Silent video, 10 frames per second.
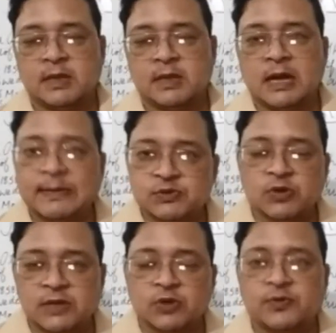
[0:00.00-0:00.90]
I am
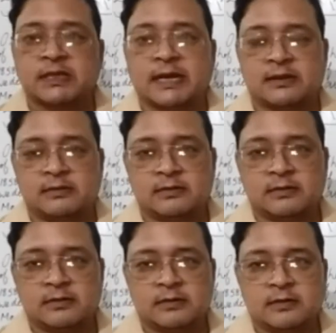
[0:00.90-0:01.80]
sorry for that,
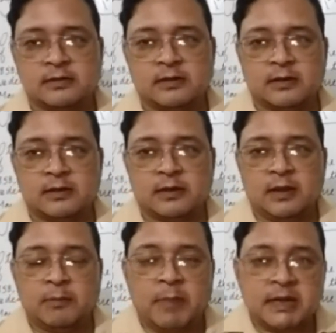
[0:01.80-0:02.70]

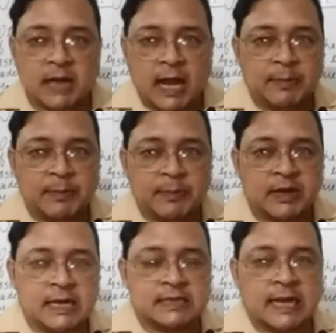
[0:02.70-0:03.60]
but I am
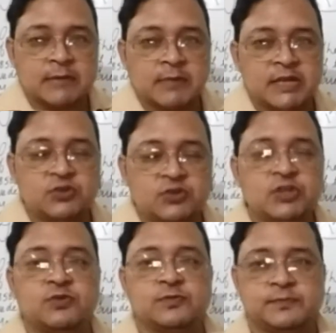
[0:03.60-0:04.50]
returning that money to you.